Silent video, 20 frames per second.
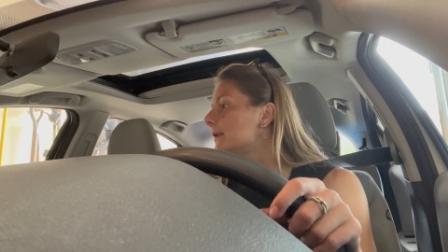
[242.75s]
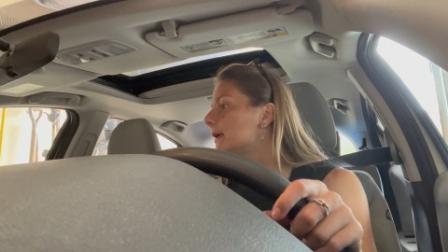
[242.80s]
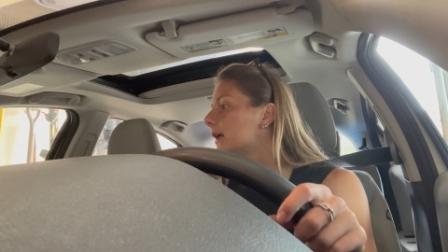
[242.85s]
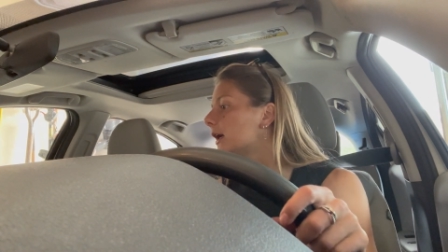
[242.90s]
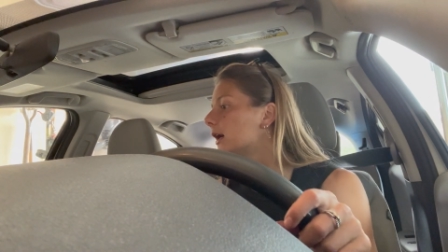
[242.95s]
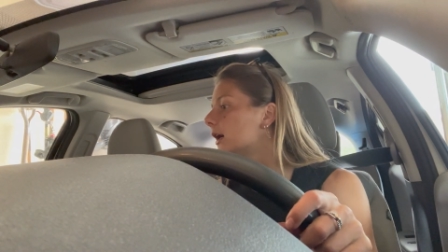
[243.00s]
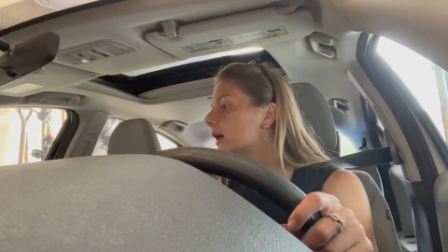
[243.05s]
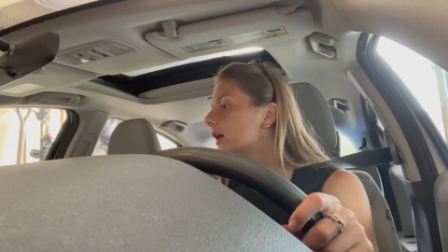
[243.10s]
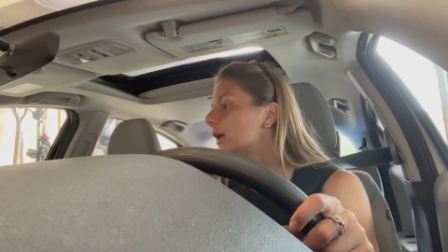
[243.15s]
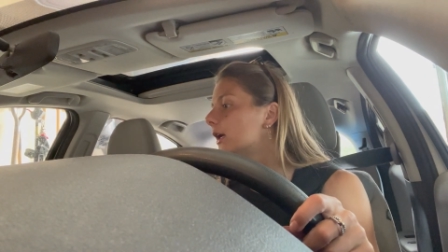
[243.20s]

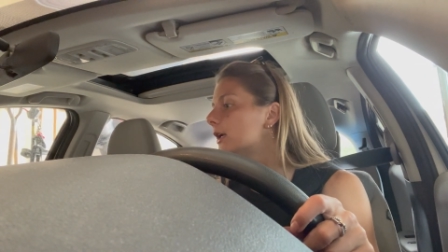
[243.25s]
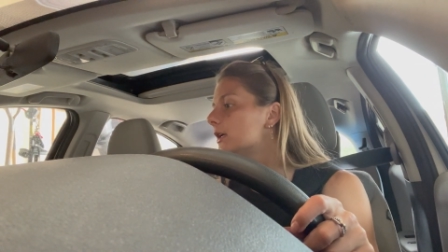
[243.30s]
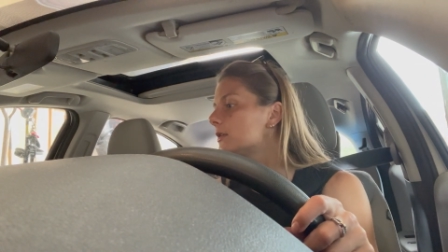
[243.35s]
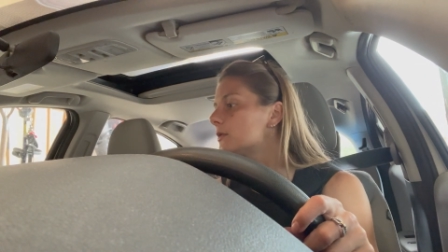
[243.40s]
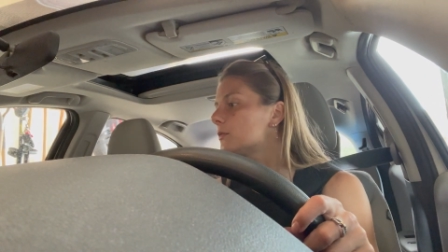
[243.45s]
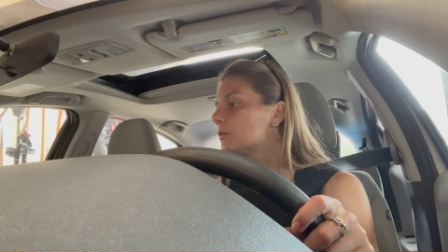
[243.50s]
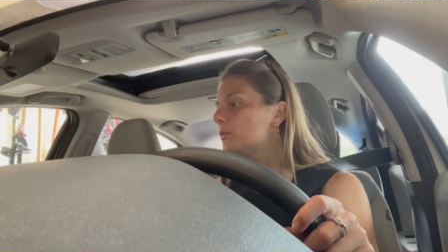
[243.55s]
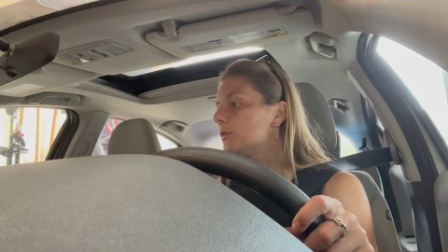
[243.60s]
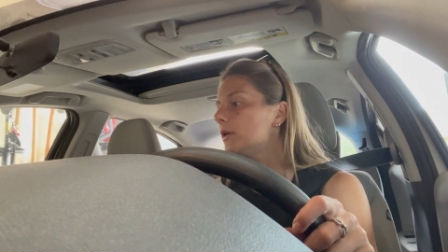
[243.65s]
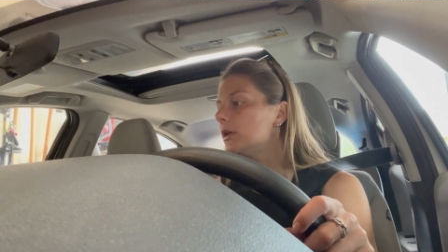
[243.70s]

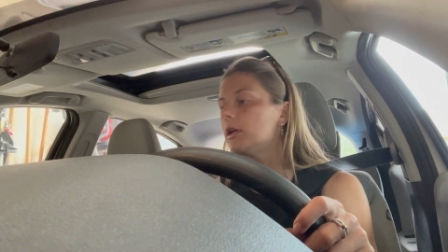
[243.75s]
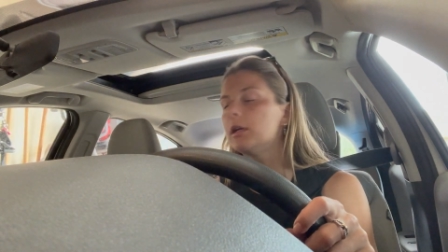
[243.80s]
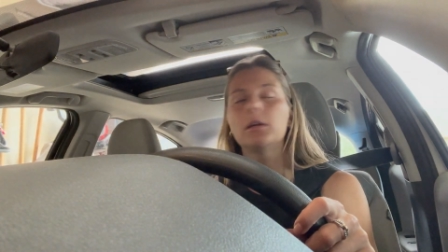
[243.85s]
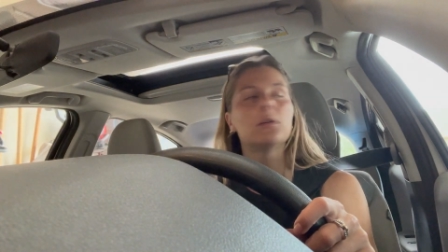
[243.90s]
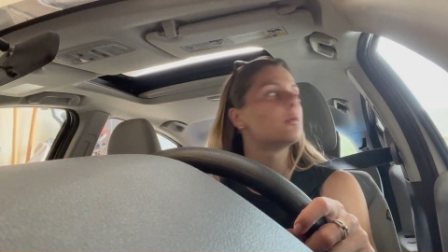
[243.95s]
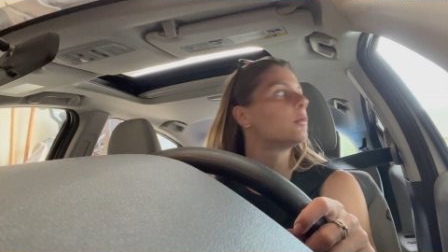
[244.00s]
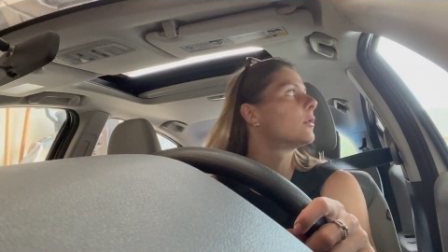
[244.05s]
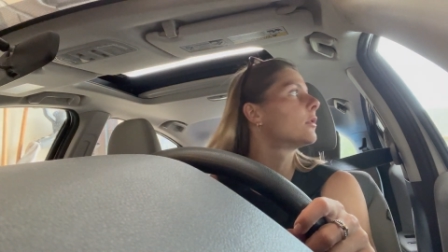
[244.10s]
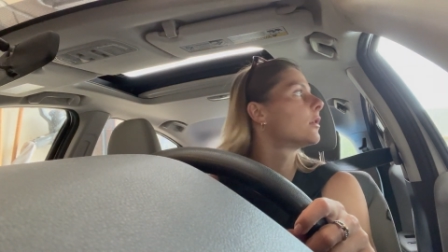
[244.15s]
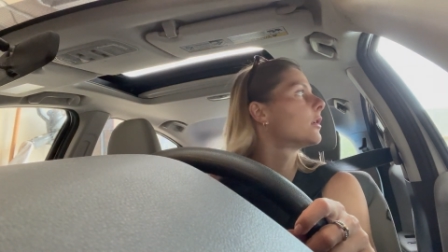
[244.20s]
because
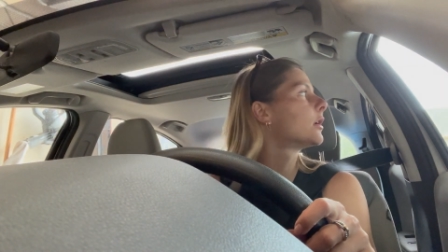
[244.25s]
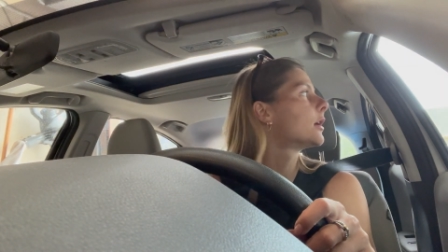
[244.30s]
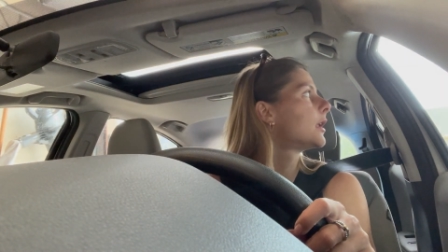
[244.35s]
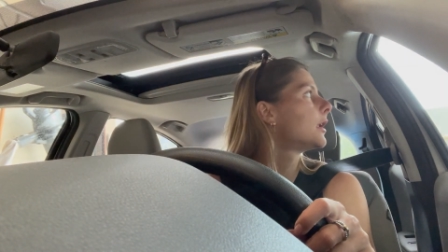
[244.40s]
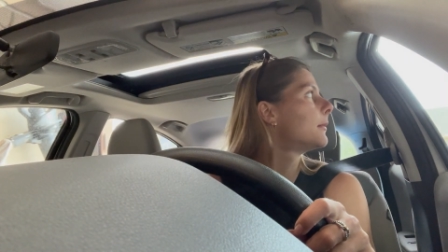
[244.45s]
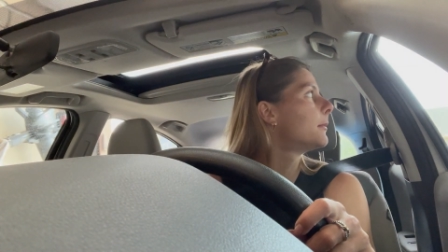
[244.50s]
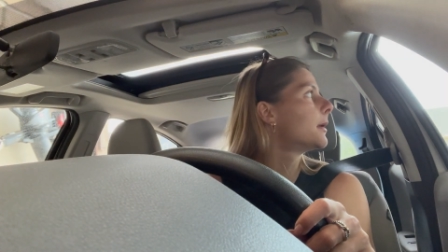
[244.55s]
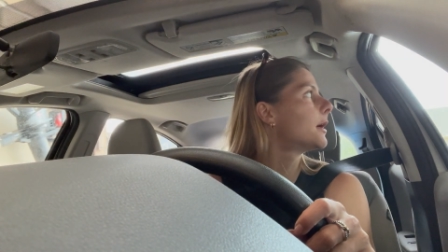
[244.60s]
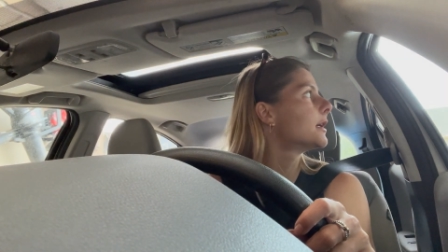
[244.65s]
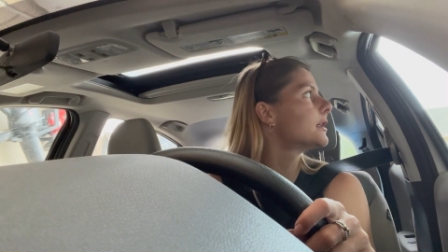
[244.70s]
we were
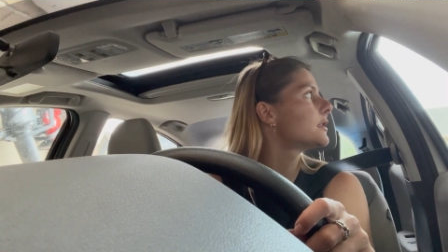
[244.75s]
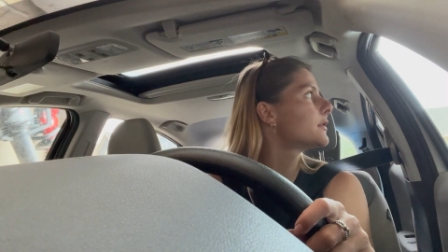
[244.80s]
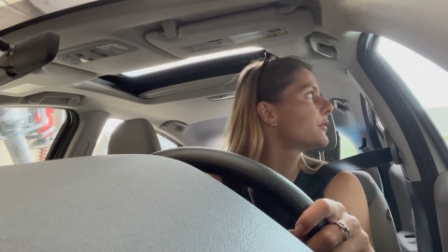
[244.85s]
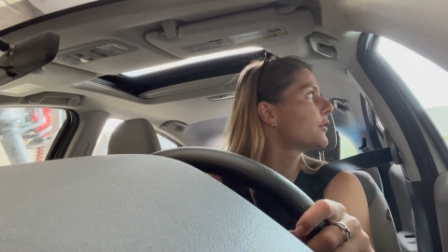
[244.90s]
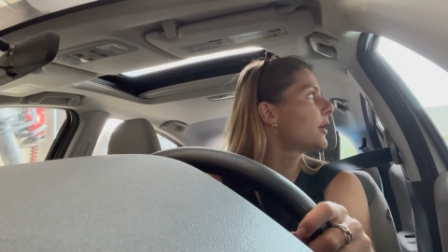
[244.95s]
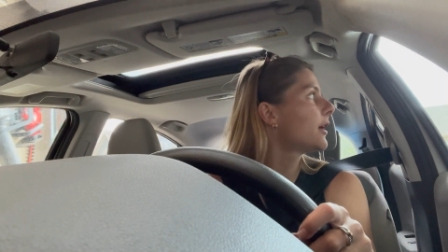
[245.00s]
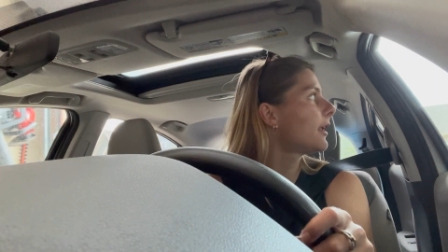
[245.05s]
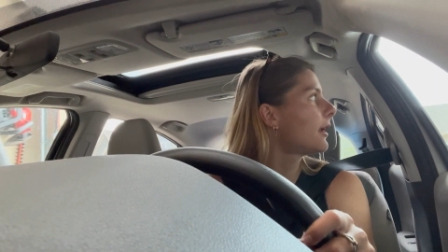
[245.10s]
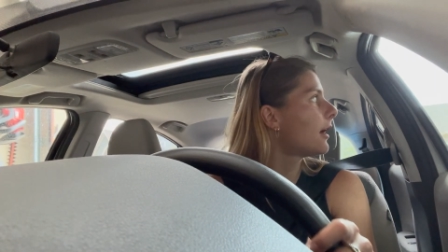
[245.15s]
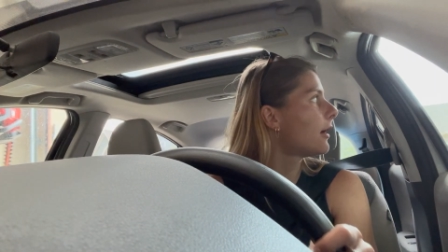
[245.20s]
in a bus
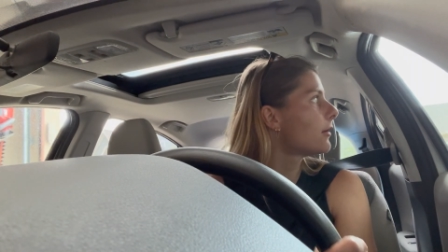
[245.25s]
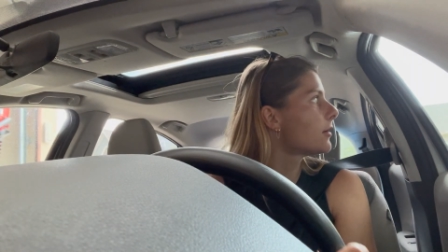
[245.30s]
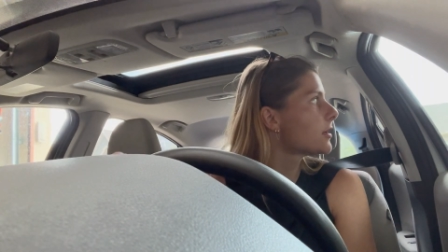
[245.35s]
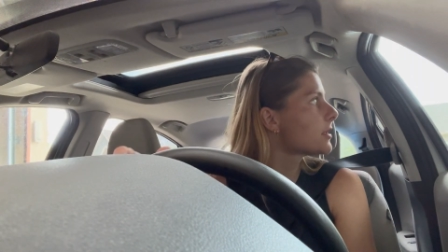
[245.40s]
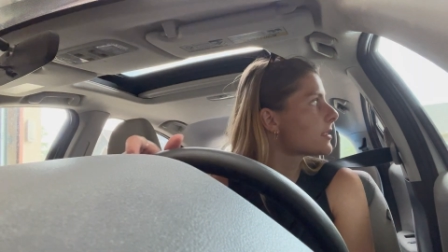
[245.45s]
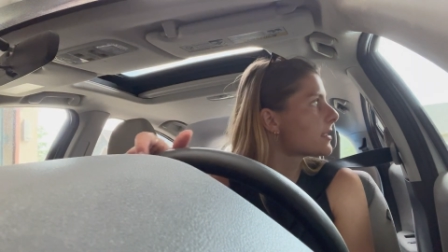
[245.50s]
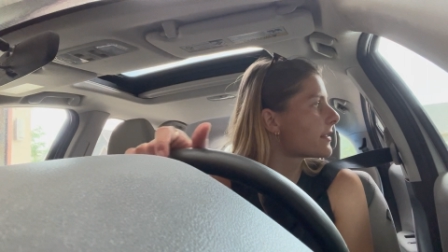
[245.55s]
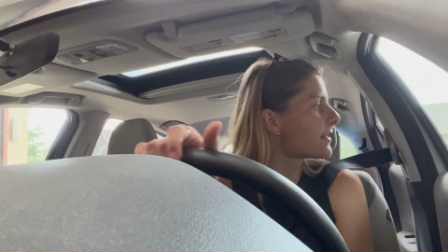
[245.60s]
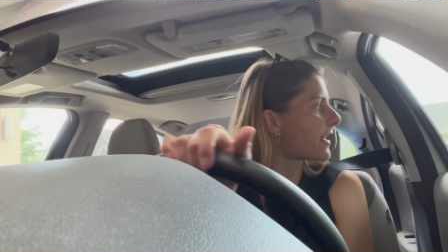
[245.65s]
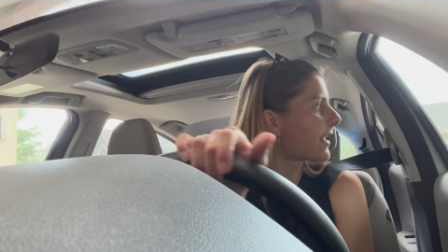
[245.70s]
for eight
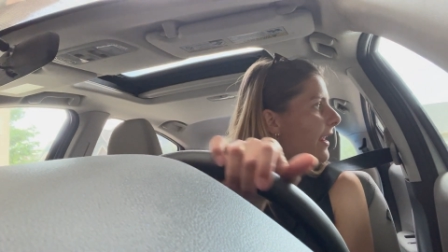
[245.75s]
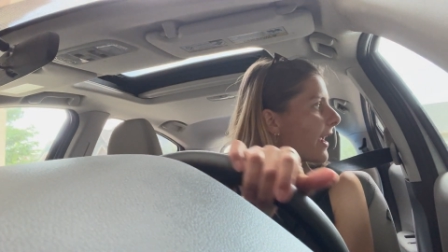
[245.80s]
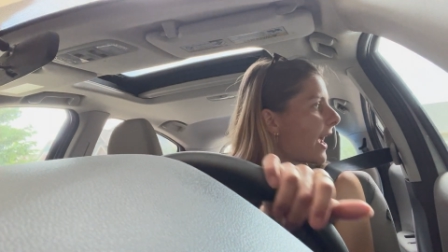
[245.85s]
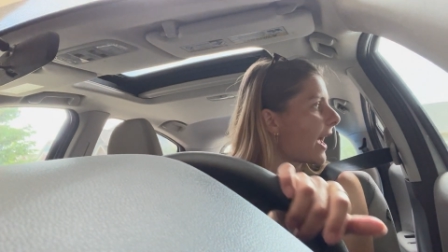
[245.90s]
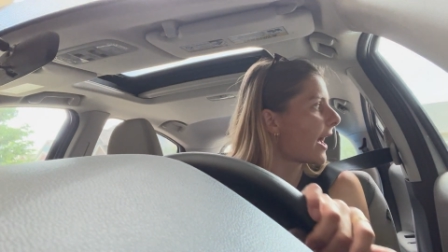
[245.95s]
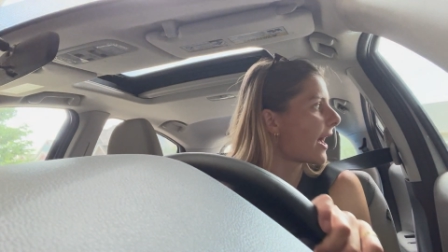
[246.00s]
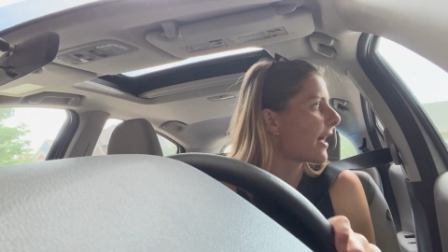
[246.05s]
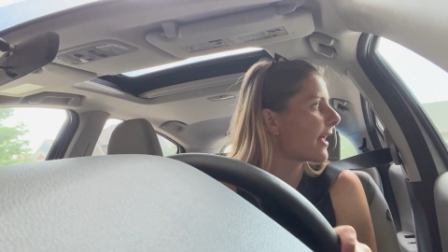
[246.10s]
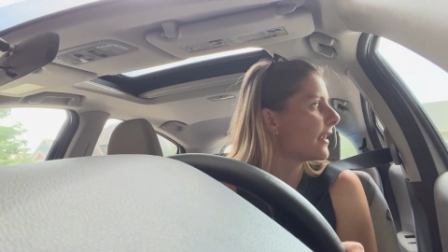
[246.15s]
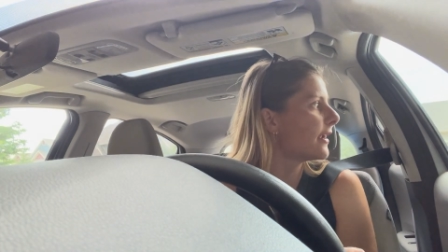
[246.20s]
hours and then I
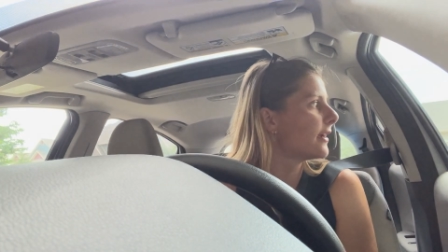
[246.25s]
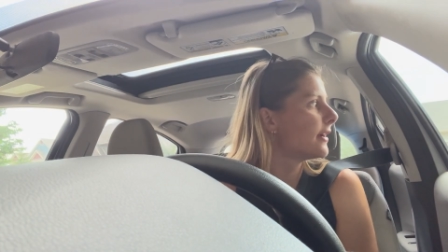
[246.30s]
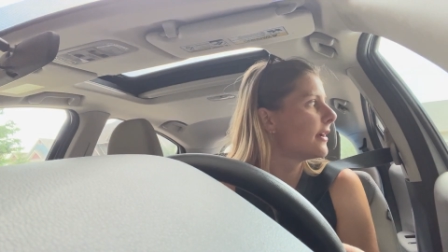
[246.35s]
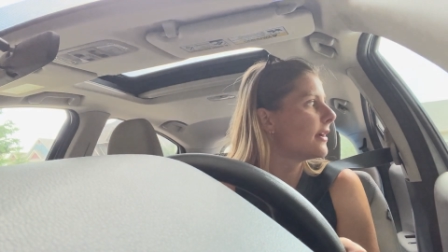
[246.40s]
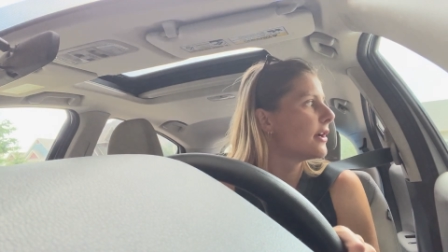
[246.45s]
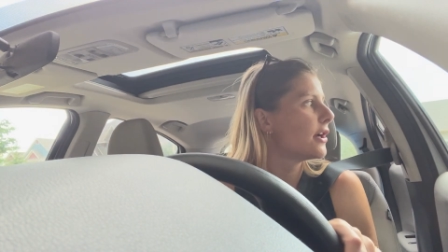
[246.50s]
had